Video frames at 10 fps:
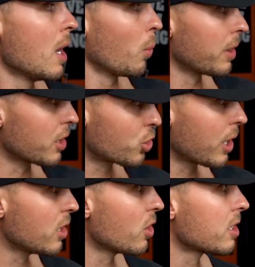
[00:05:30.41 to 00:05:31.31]
the
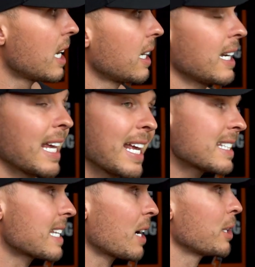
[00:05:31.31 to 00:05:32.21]
trade you're taking
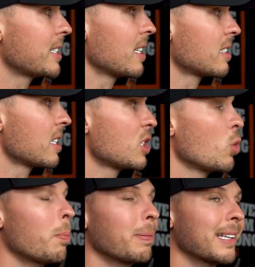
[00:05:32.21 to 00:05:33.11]
hits that resistance, you
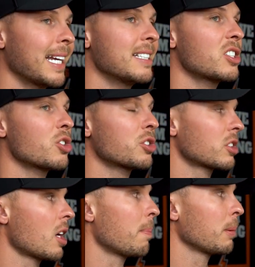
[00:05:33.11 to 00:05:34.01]
will place your
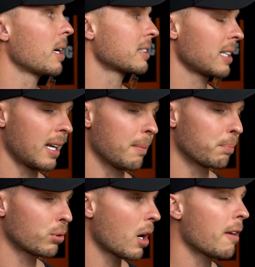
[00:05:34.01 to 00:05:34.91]
stop loss in
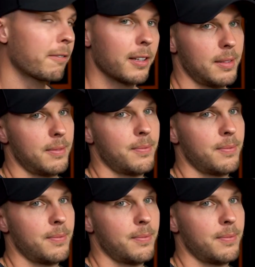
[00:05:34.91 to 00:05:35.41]
profit.